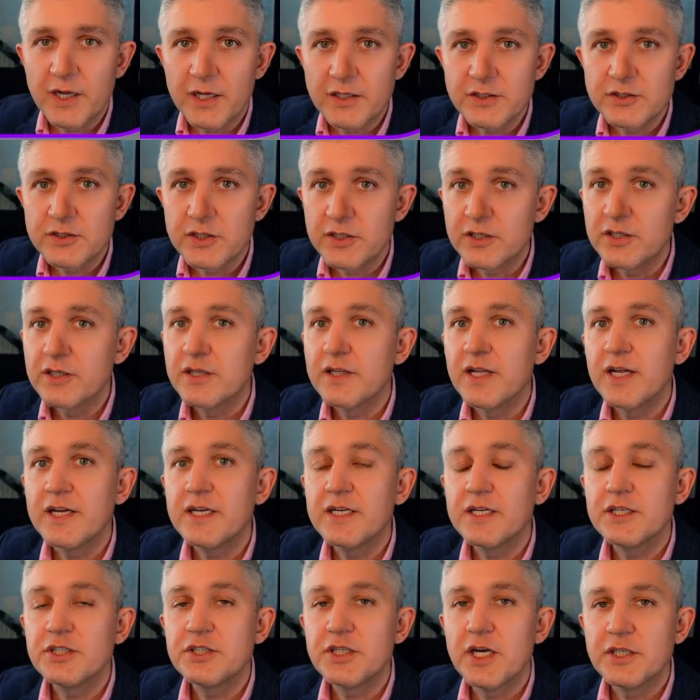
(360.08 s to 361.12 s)
answer,
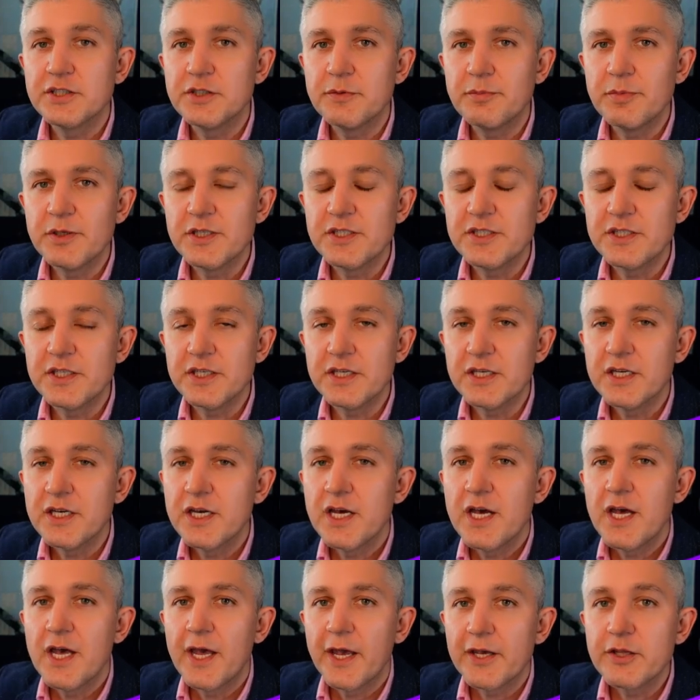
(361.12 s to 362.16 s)
like a ChatGPT,
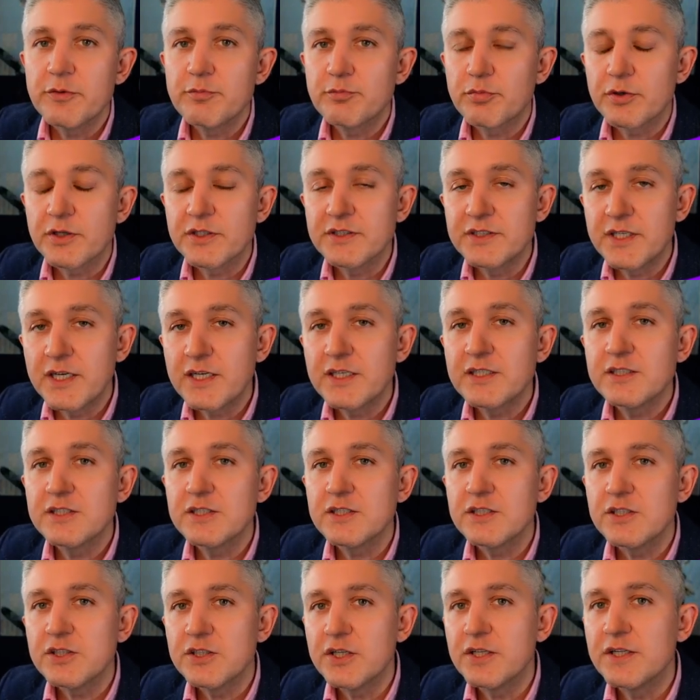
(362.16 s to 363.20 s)
it predicts
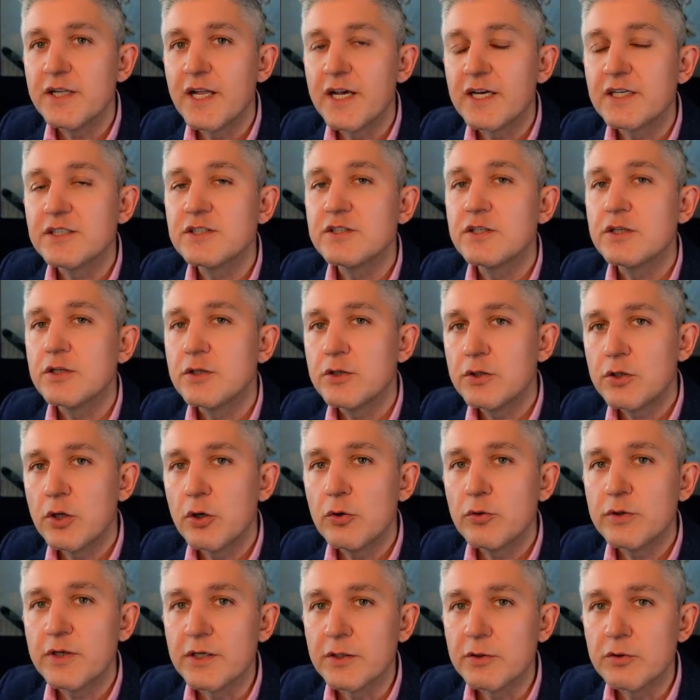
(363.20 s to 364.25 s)
the next
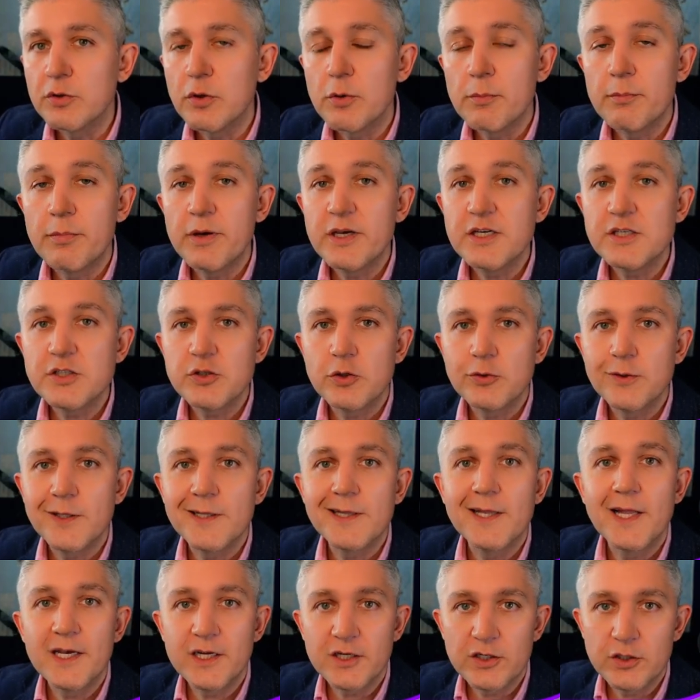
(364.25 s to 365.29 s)
token based on the
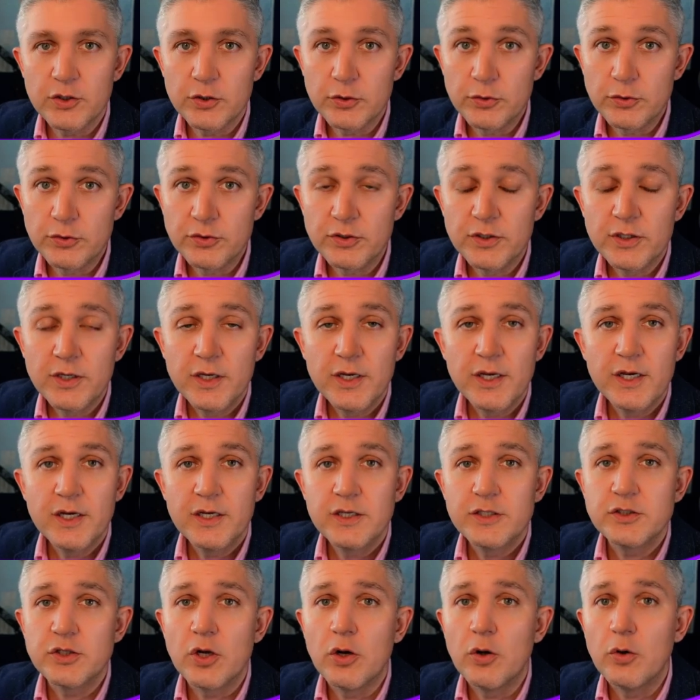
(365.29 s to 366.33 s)
likelihood.
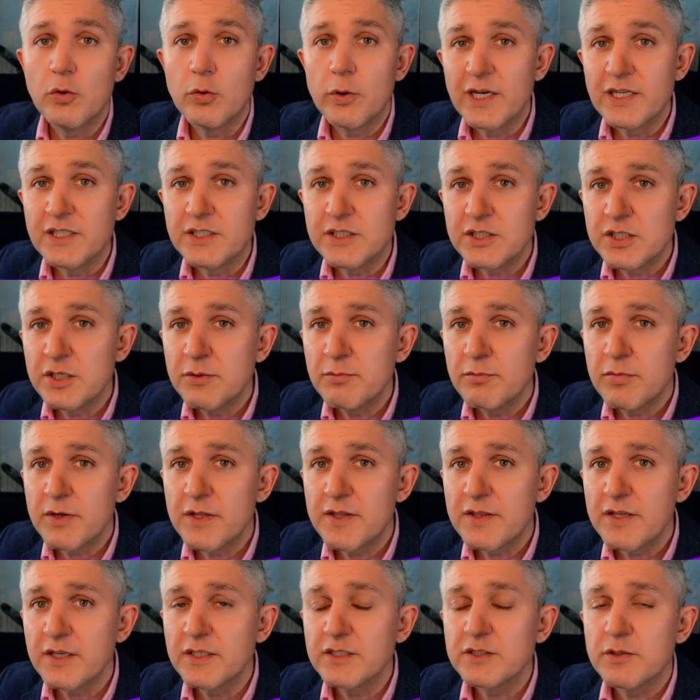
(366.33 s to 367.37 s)
So it simply
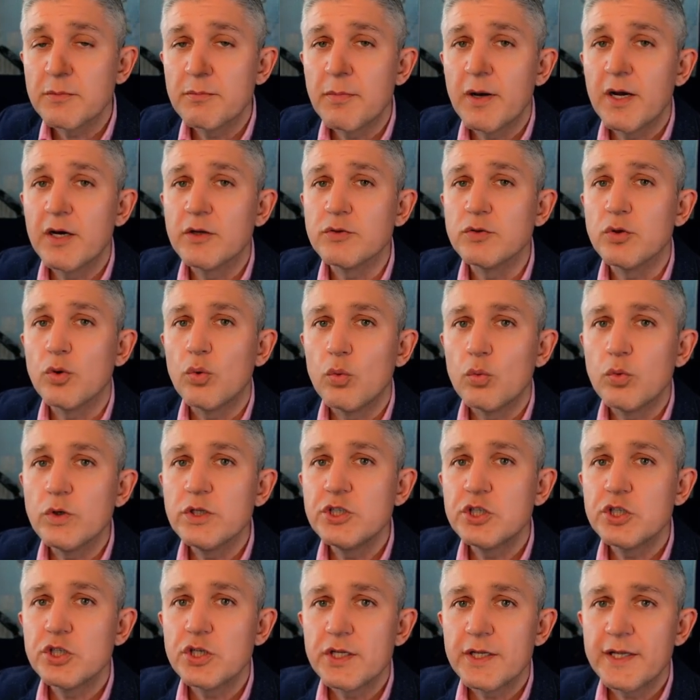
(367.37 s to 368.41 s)
thinks about
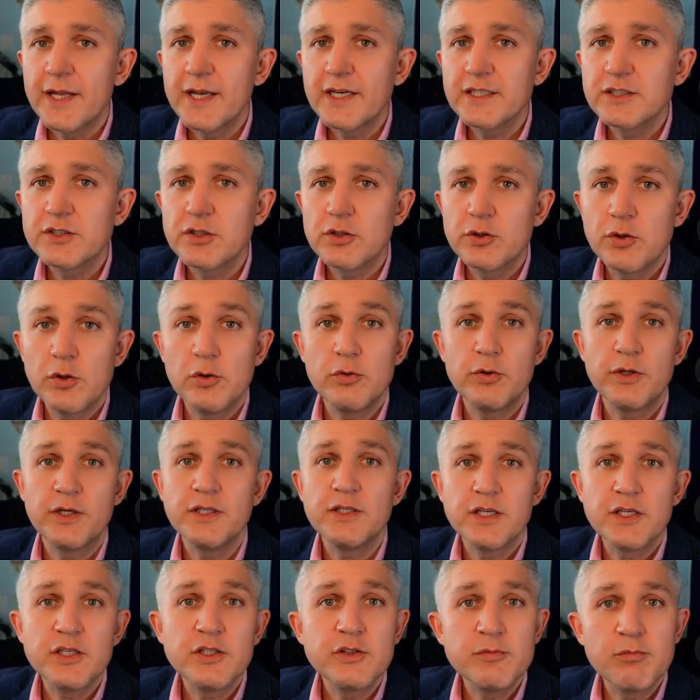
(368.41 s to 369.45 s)
which next
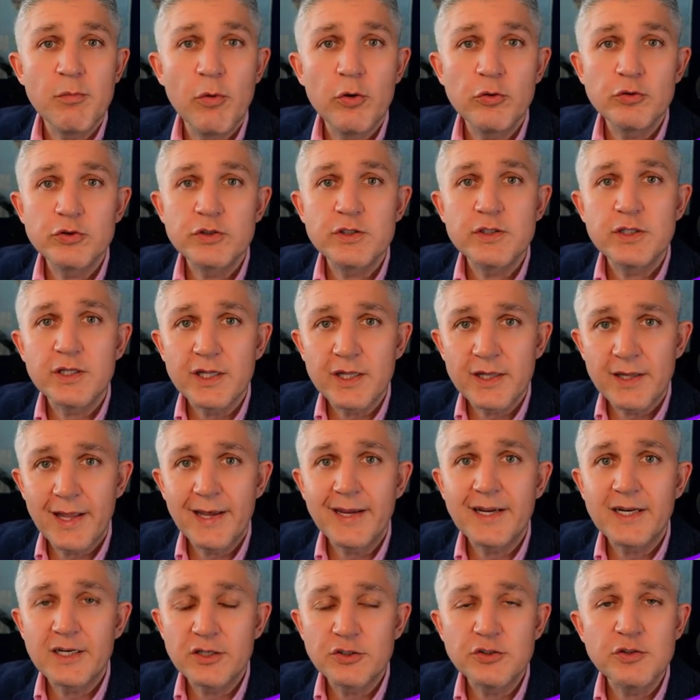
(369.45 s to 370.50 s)
token is most
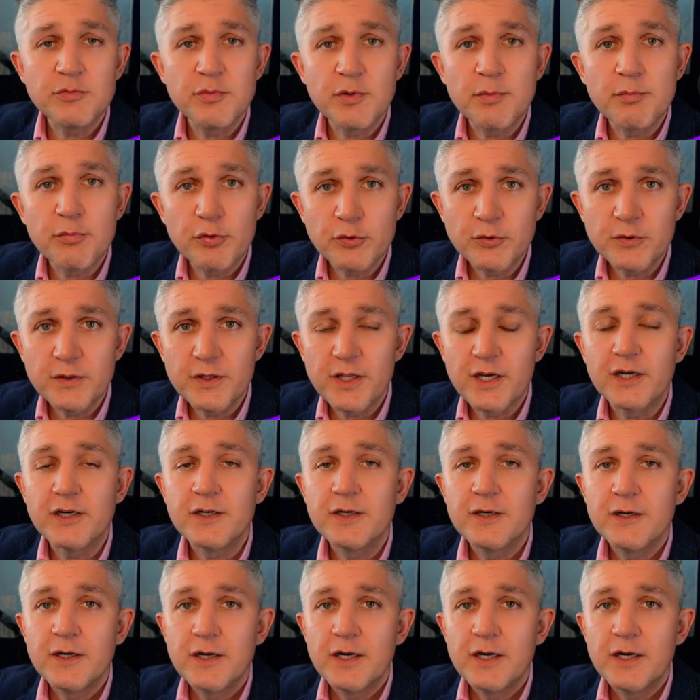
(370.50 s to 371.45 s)
likely to be put there.